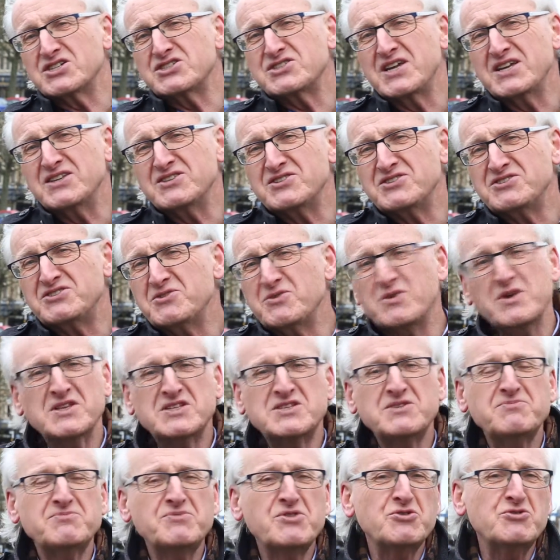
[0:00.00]
tend to do
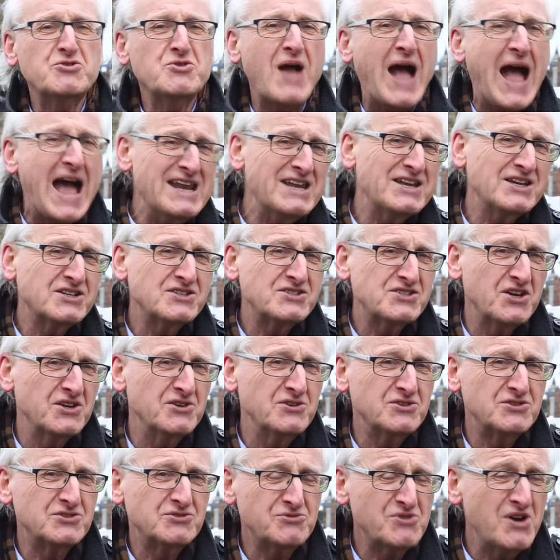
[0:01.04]
it through
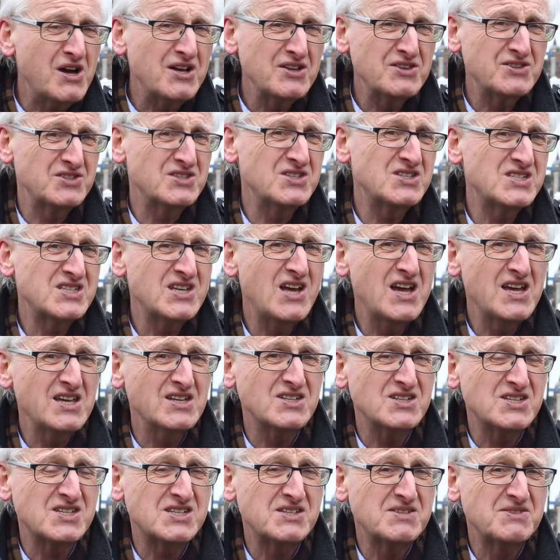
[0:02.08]
anecdote rather than
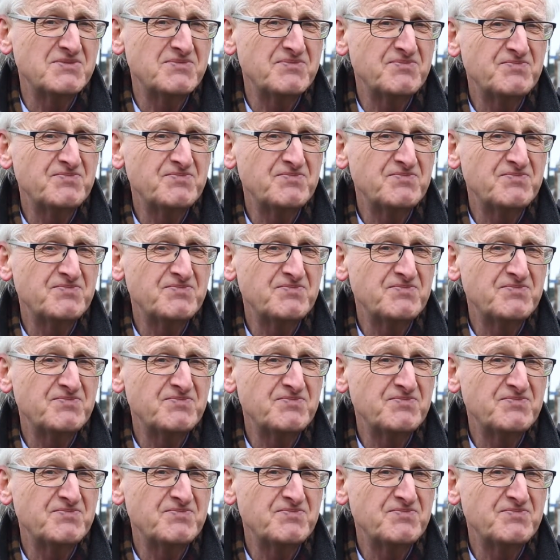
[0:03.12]
science.